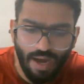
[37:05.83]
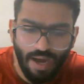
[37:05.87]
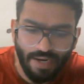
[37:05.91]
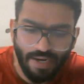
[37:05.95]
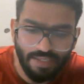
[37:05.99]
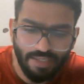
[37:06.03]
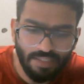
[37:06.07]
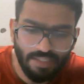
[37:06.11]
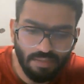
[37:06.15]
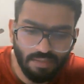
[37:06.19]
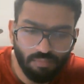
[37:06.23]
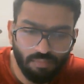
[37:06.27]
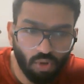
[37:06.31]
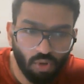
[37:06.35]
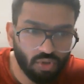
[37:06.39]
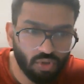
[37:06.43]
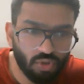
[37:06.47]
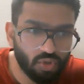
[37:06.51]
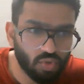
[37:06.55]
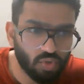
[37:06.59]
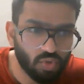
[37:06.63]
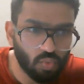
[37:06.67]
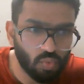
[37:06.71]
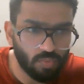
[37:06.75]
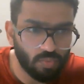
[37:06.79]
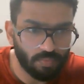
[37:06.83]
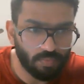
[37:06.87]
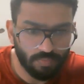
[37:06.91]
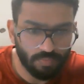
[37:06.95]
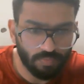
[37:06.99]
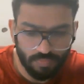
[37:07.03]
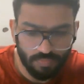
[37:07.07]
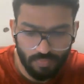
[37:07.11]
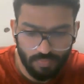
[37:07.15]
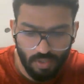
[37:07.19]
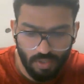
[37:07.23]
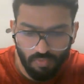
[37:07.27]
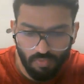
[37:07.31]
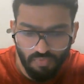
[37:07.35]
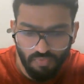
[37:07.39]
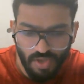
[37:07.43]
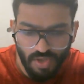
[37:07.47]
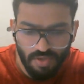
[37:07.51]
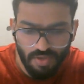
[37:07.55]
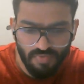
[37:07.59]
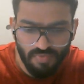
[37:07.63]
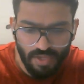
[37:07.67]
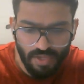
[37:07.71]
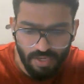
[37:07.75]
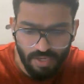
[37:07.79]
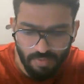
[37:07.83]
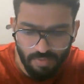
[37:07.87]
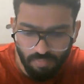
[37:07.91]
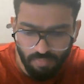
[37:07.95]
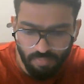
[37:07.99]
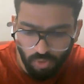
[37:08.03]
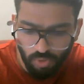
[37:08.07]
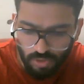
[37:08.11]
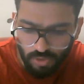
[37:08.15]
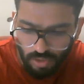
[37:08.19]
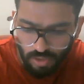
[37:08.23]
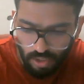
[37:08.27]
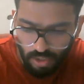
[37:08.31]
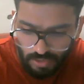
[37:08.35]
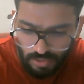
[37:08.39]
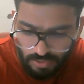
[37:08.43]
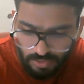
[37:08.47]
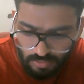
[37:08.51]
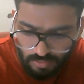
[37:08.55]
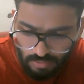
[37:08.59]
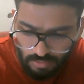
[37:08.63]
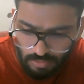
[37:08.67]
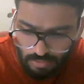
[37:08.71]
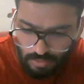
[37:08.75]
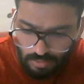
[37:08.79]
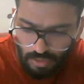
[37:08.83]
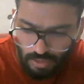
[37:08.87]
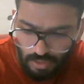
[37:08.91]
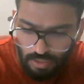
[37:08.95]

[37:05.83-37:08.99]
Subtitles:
and the Monsoon, a very very important article.